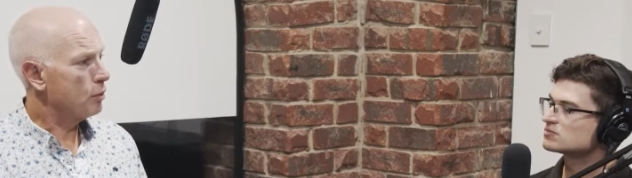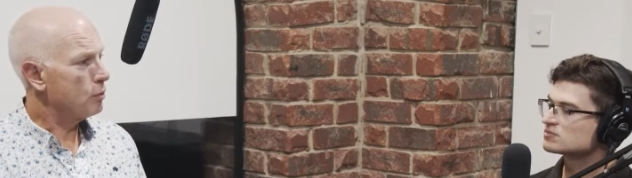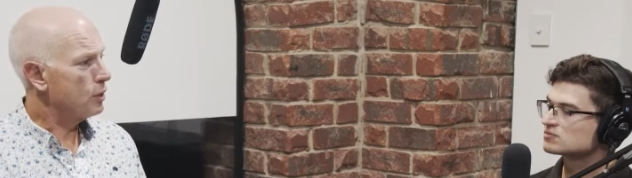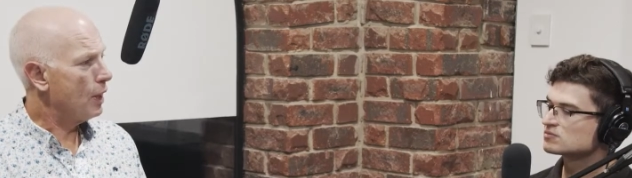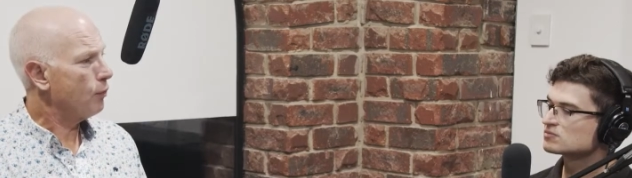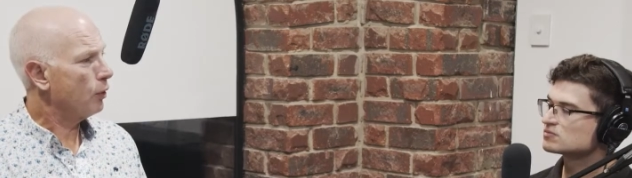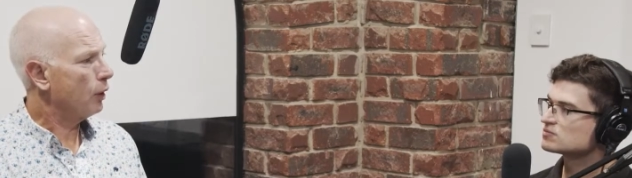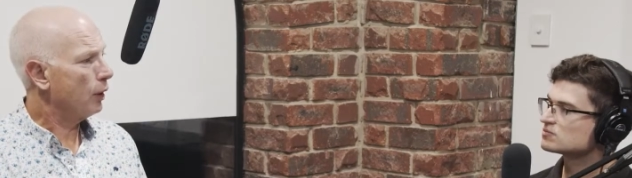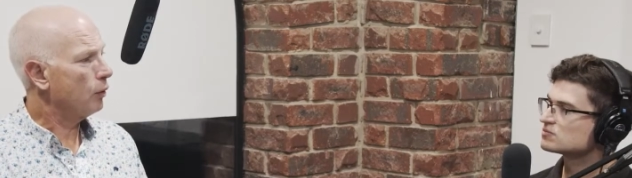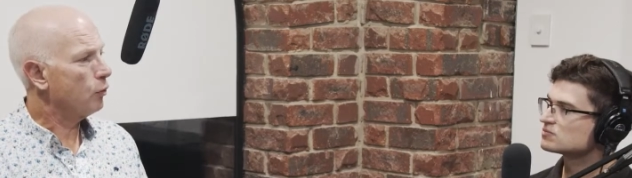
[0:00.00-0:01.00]
Speaker 1: So it was
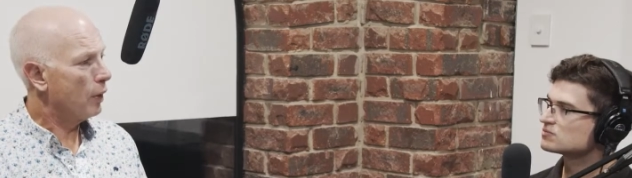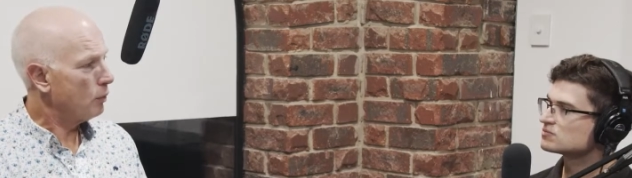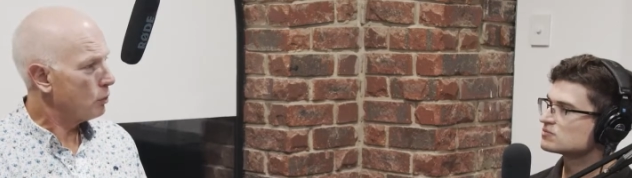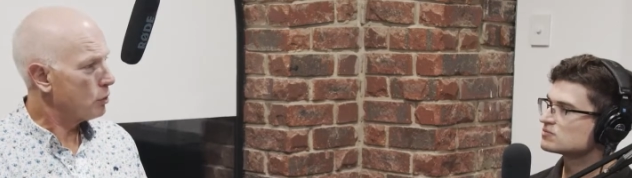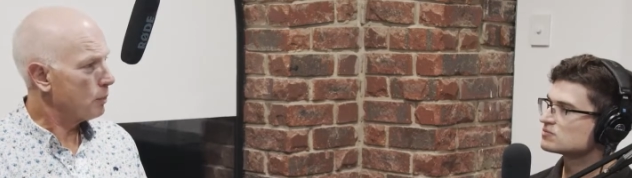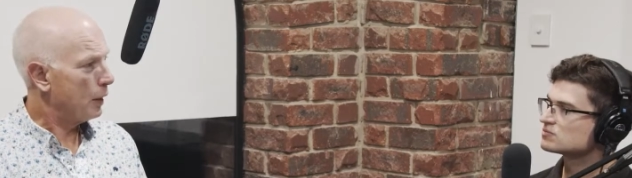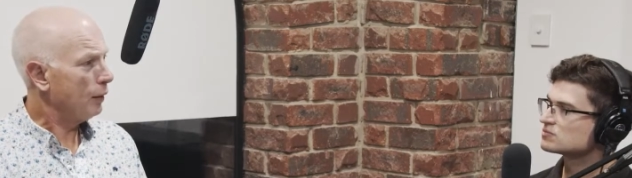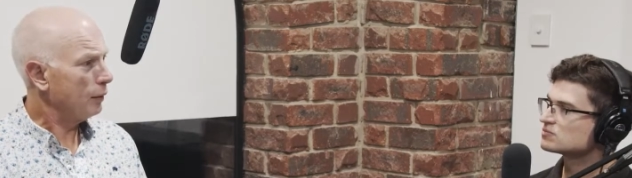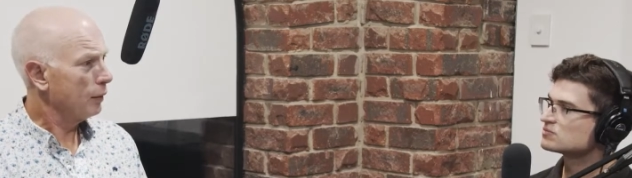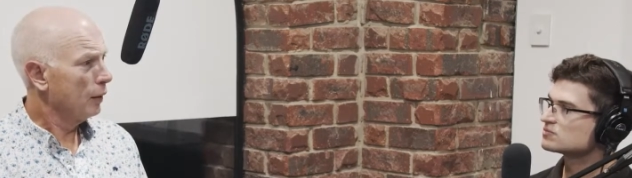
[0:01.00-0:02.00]
definitely in
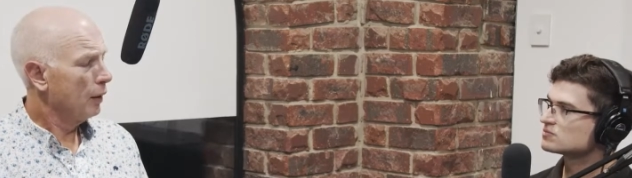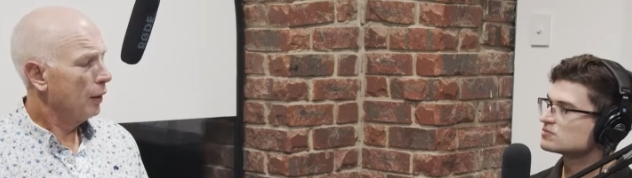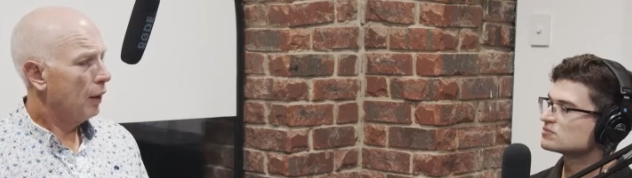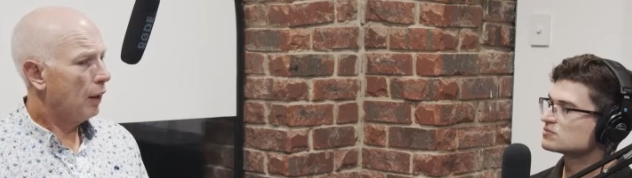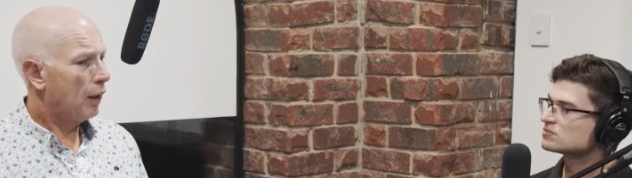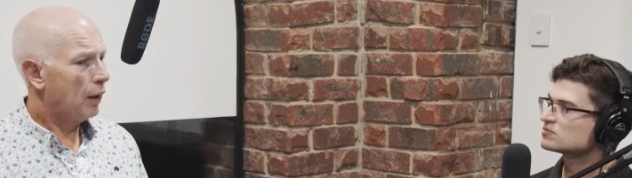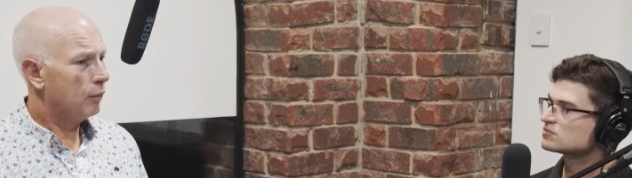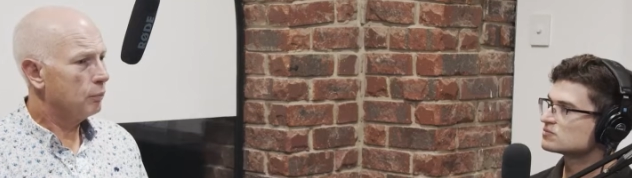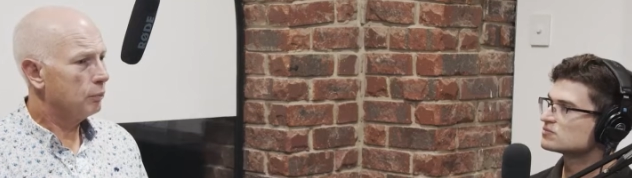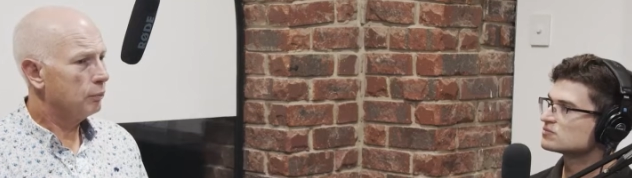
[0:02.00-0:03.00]
retrospect
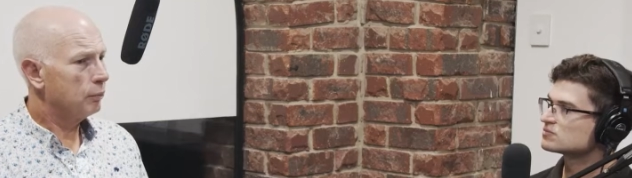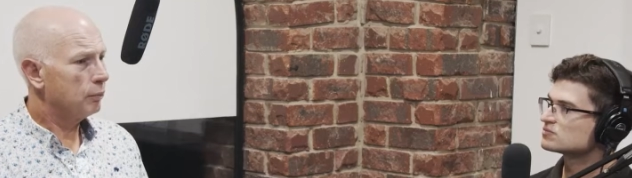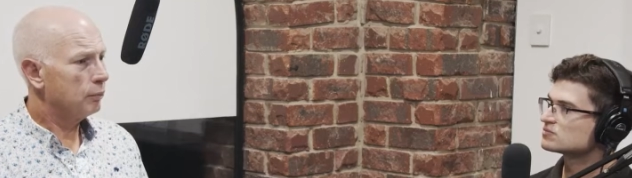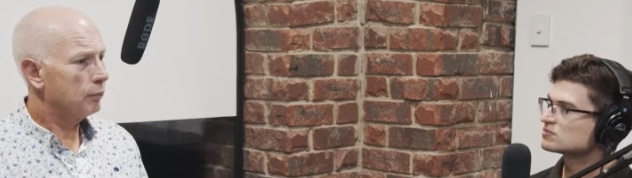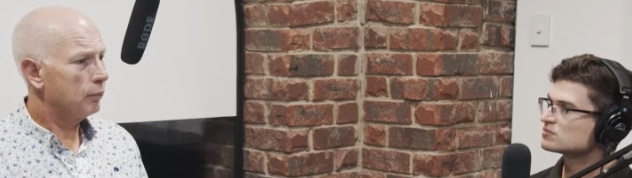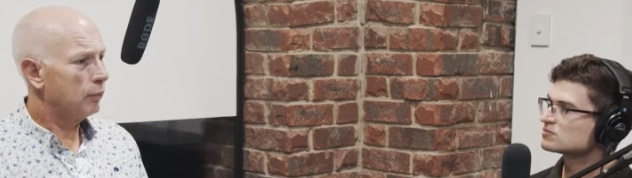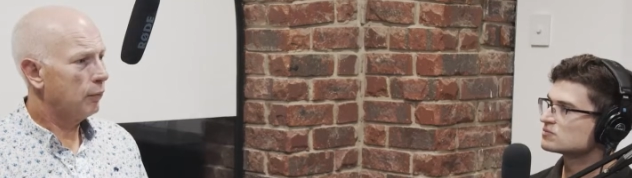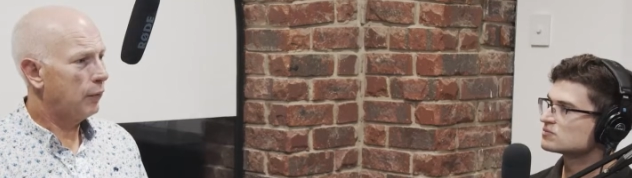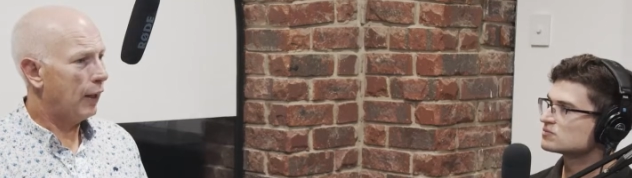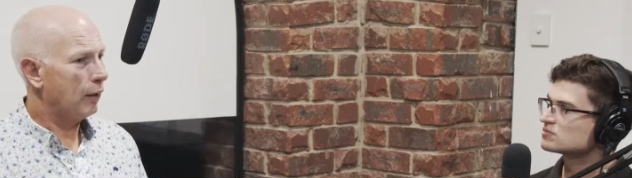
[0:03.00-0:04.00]
um,
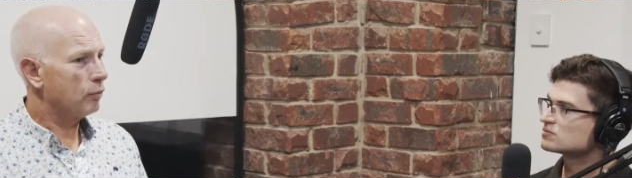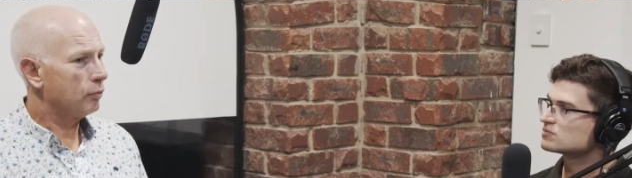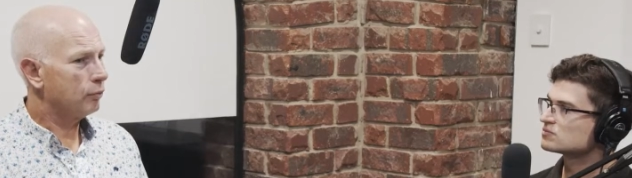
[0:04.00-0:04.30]
that